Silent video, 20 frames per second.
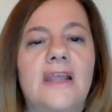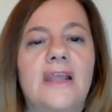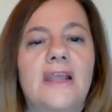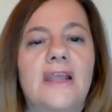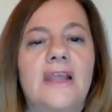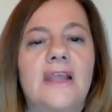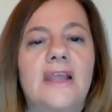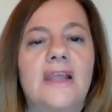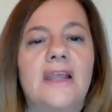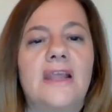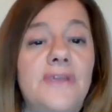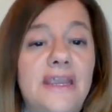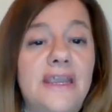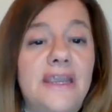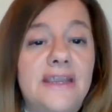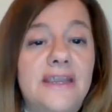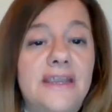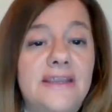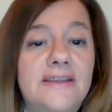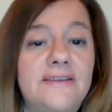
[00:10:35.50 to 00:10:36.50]
first
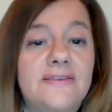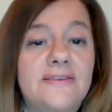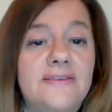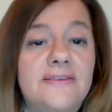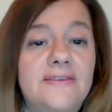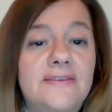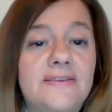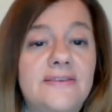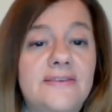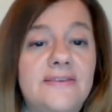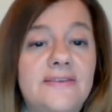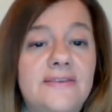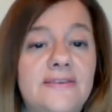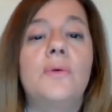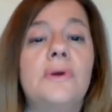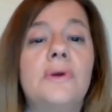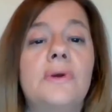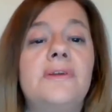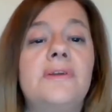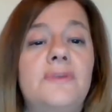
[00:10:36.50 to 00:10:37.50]
phase of
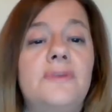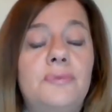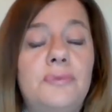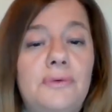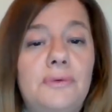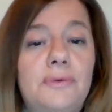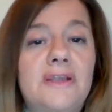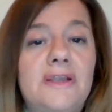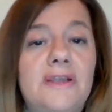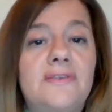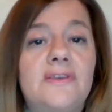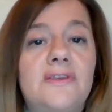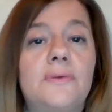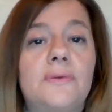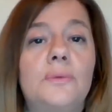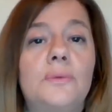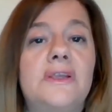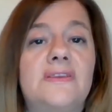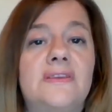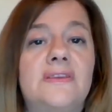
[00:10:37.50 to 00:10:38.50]
our experience
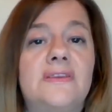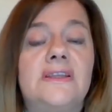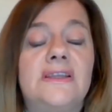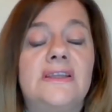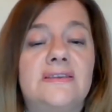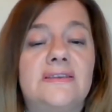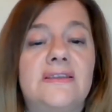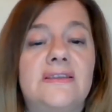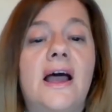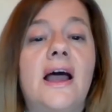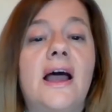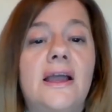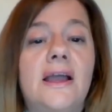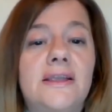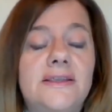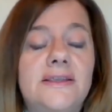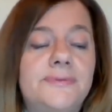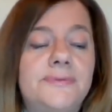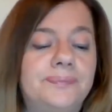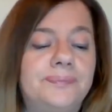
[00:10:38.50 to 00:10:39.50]
with these
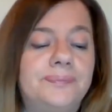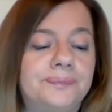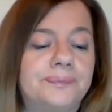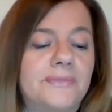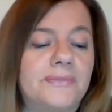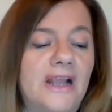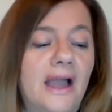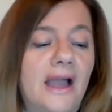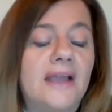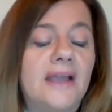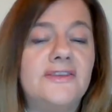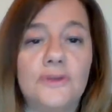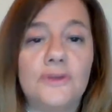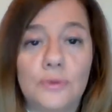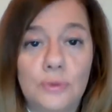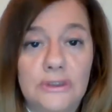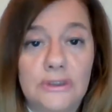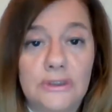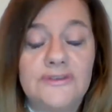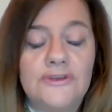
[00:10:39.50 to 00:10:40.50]
high
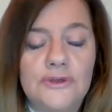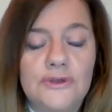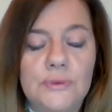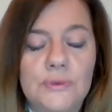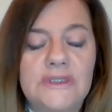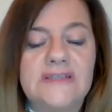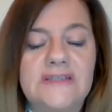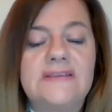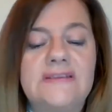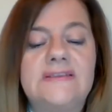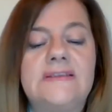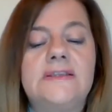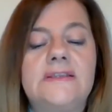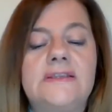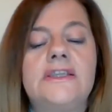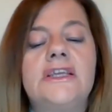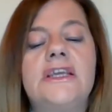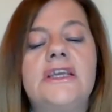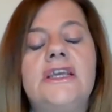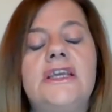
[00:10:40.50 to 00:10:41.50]
school students
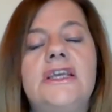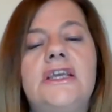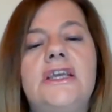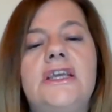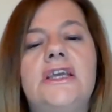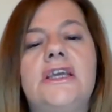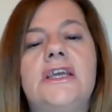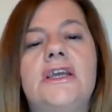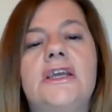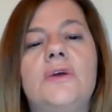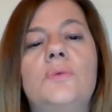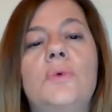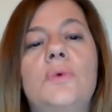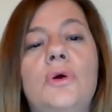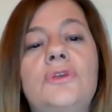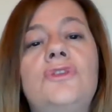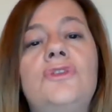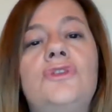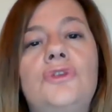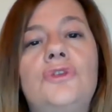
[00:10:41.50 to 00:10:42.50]

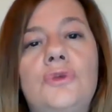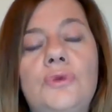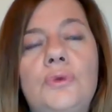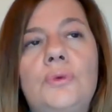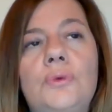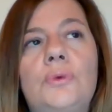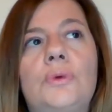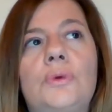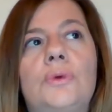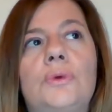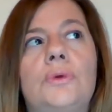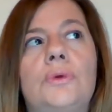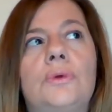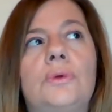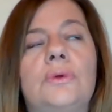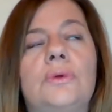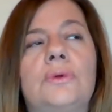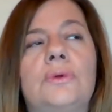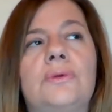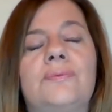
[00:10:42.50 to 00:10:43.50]
was to
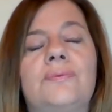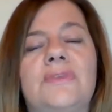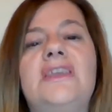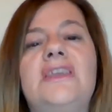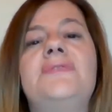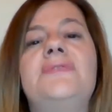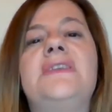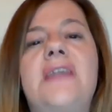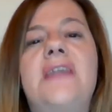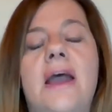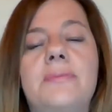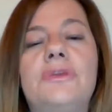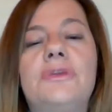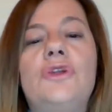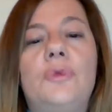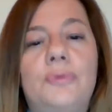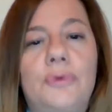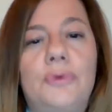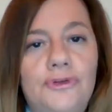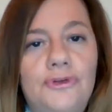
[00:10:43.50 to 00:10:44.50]
give them
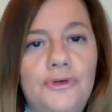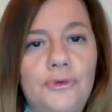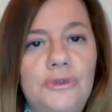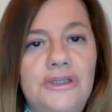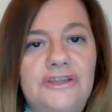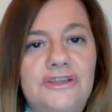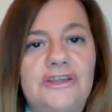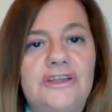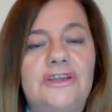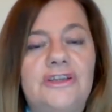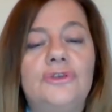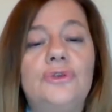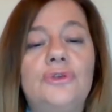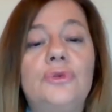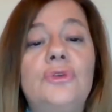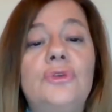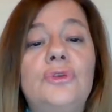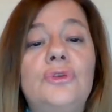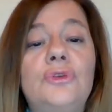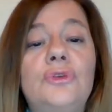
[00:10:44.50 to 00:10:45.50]
the opportunity to
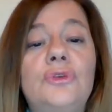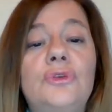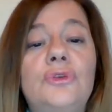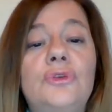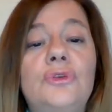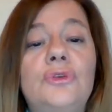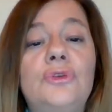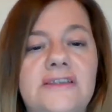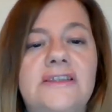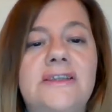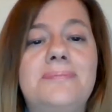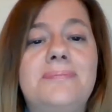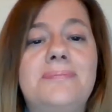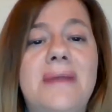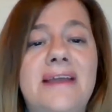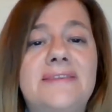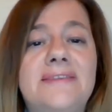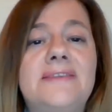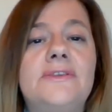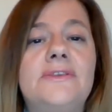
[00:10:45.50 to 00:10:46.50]
select the
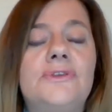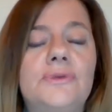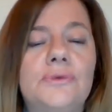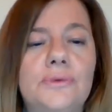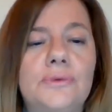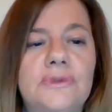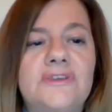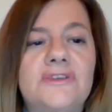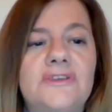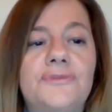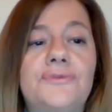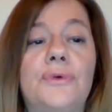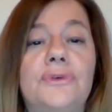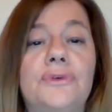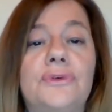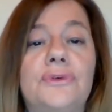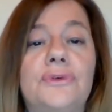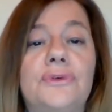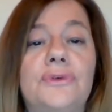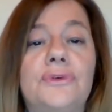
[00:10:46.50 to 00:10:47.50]
best tools
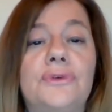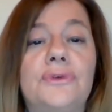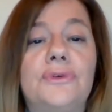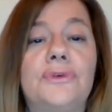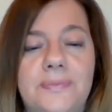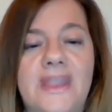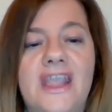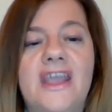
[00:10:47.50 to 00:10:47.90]
for them.